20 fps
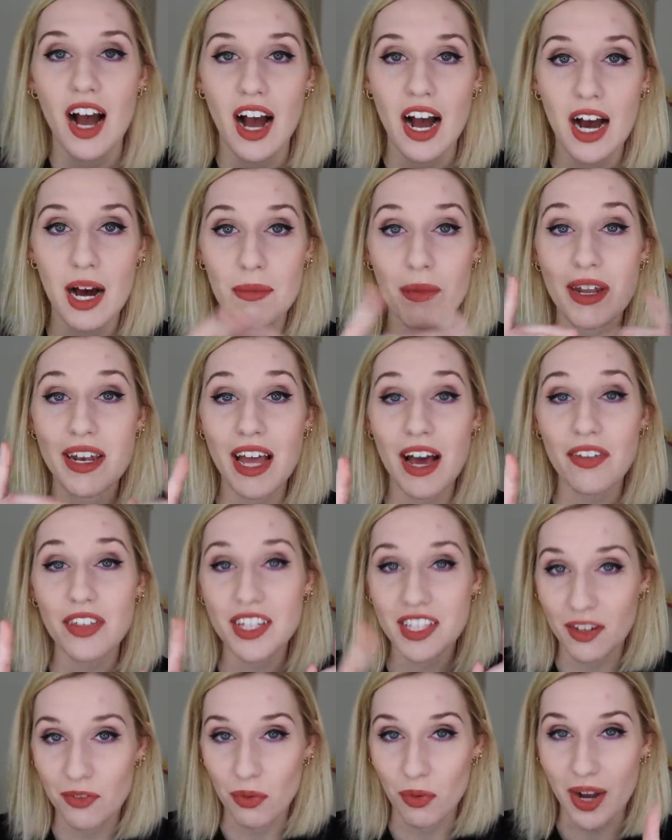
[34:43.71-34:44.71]
Um, now the
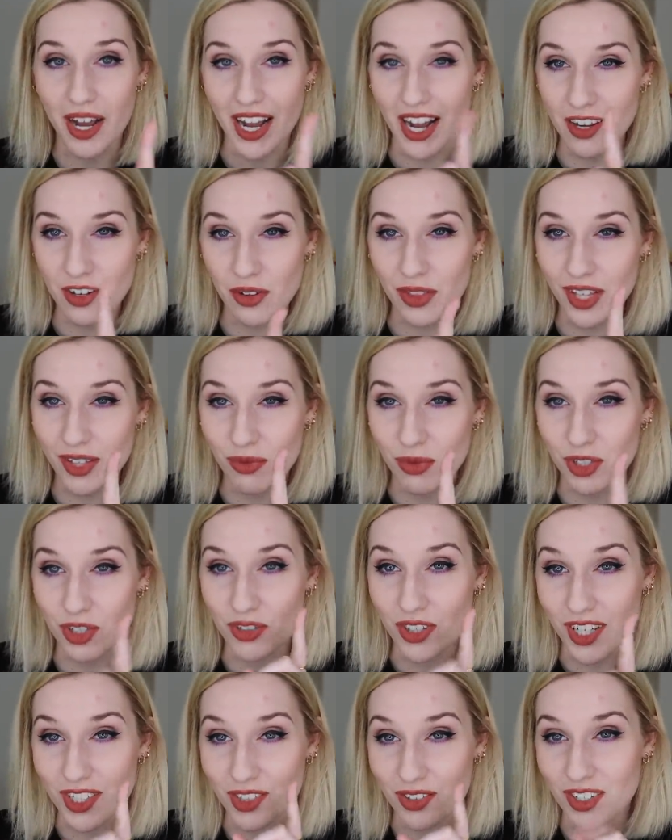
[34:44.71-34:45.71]
giveaway. I know that's what you
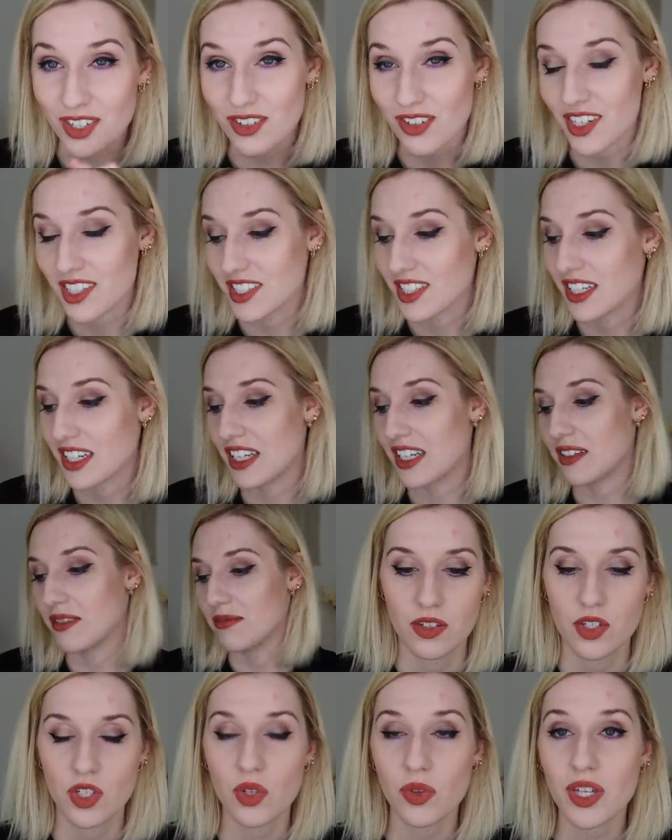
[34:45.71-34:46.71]
guys are interested
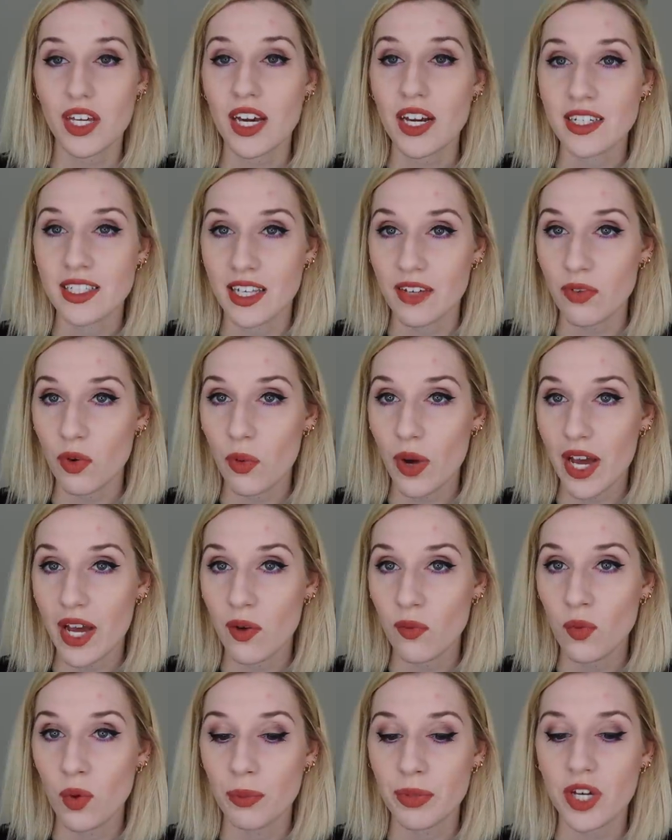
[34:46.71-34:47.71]
in. So the giveaway
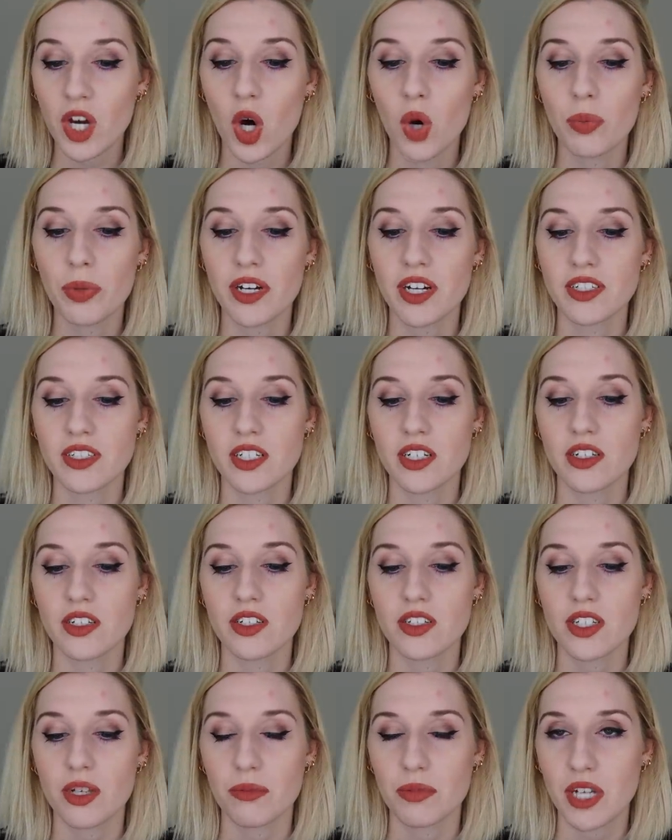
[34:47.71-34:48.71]
will be open
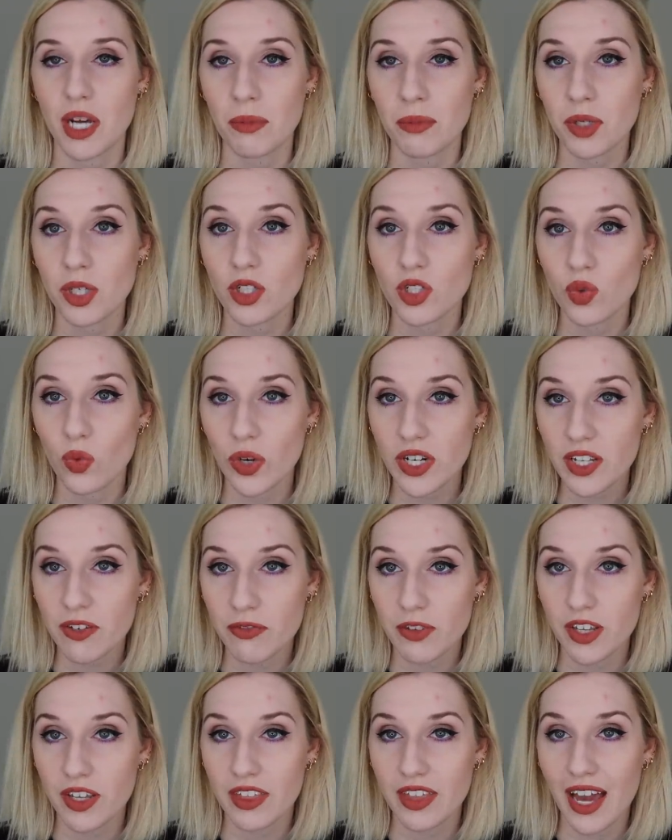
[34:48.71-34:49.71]
until September
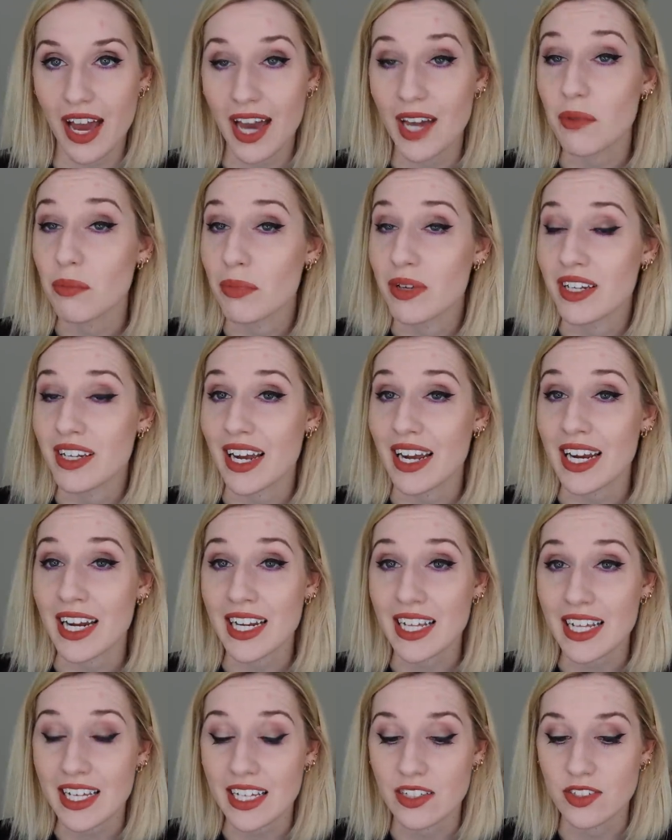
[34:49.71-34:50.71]
25th at
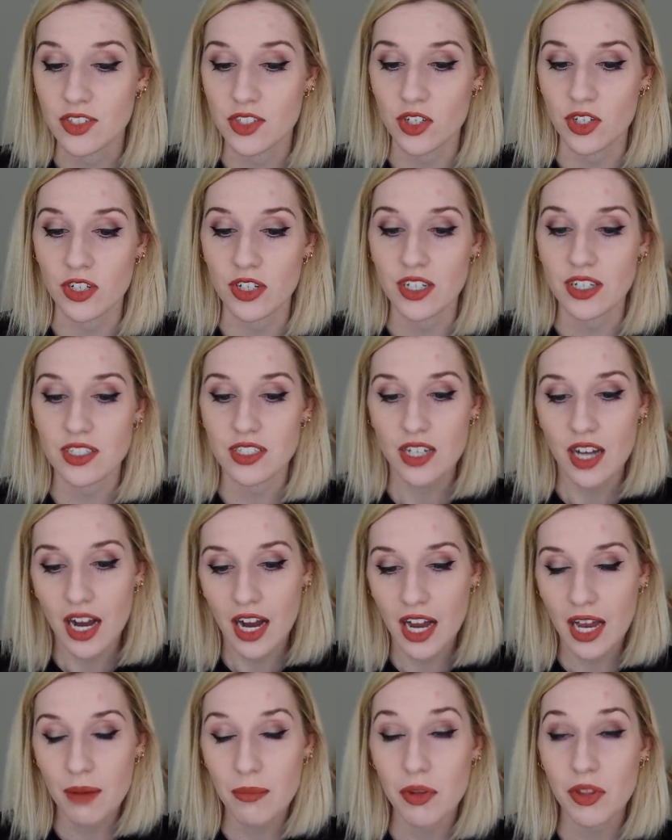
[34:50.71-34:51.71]
midnight Eastern
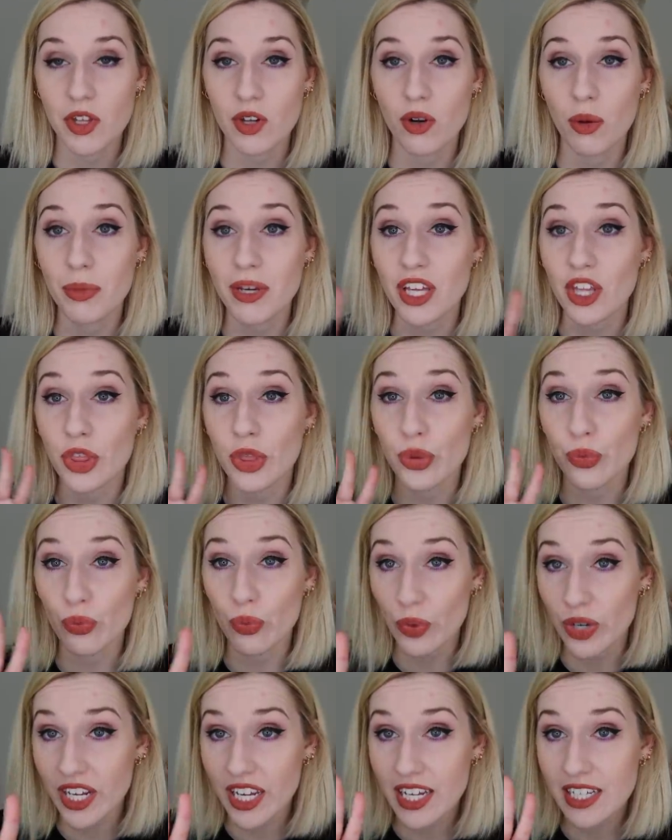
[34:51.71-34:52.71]
time. There will be
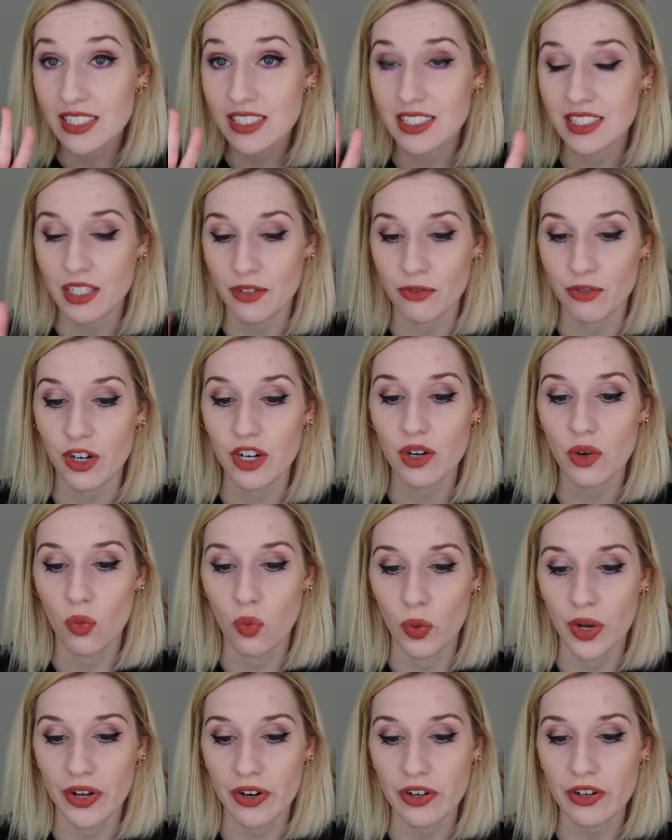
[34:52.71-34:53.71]
three different
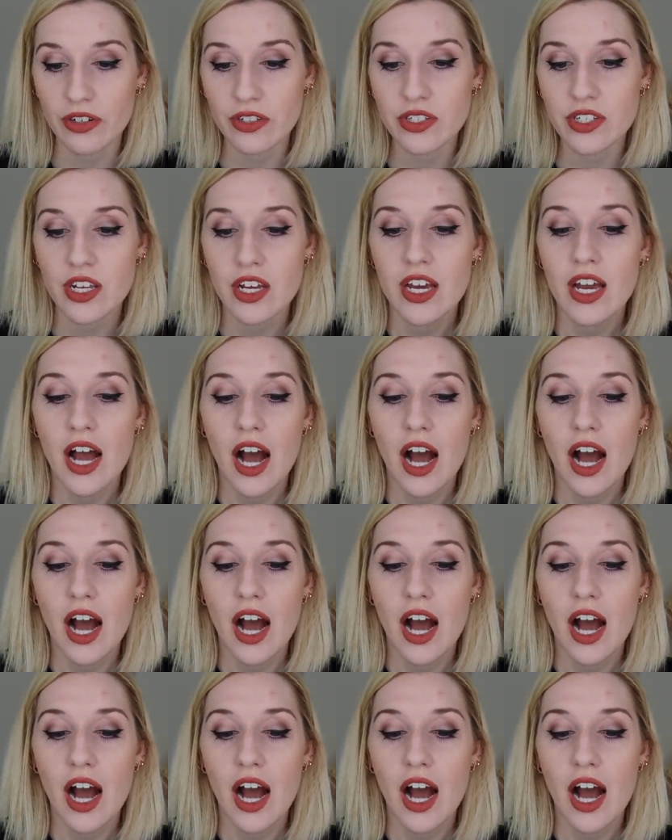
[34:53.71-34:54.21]
winners.